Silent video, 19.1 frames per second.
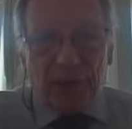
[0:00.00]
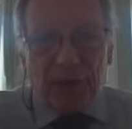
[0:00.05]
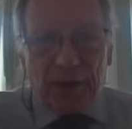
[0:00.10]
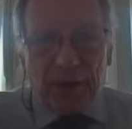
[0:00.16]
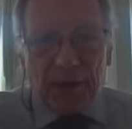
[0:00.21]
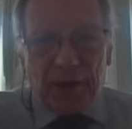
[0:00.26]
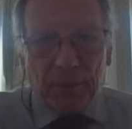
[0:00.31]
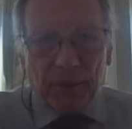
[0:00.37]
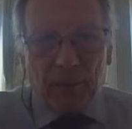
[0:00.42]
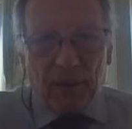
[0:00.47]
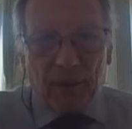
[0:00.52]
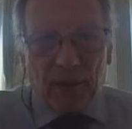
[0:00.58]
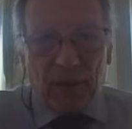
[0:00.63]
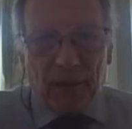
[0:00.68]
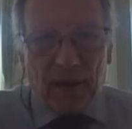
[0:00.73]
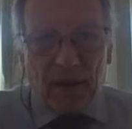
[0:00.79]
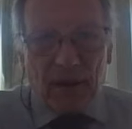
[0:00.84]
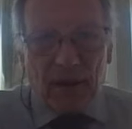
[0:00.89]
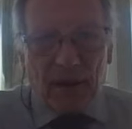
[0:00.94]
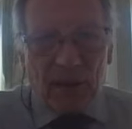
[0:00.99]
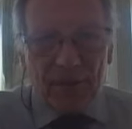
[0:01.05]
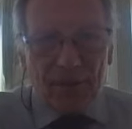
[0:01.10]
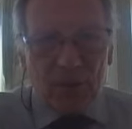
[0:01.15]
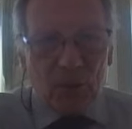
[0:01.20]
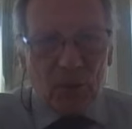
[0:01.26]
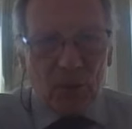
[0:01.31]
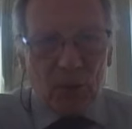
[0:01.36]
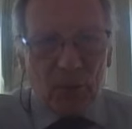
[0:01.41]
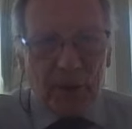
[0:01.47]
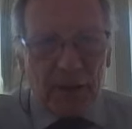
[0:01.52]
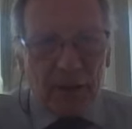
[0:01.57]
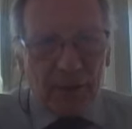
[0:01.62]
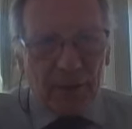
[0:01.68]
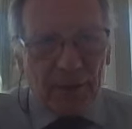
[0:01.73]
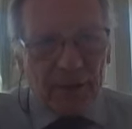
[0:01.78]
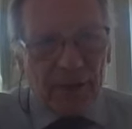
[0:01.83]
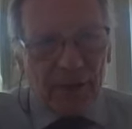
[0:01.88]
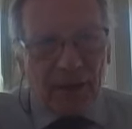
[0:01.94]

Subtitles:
the podcast all about